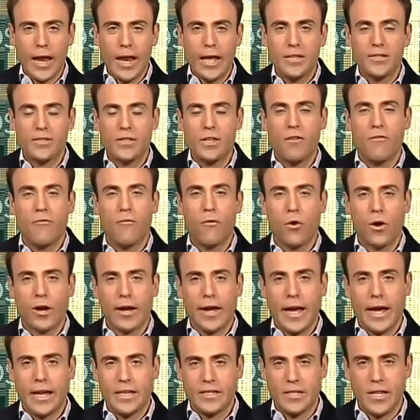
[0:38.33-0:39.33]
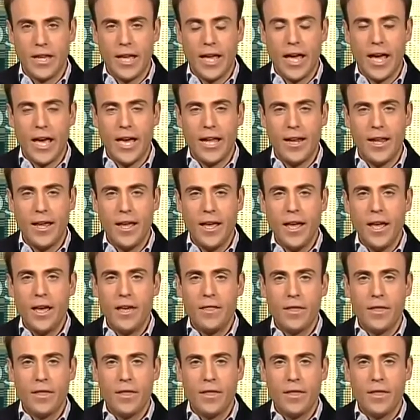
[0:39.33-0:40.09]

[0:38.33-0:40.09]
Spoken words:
And as they forecast ahead,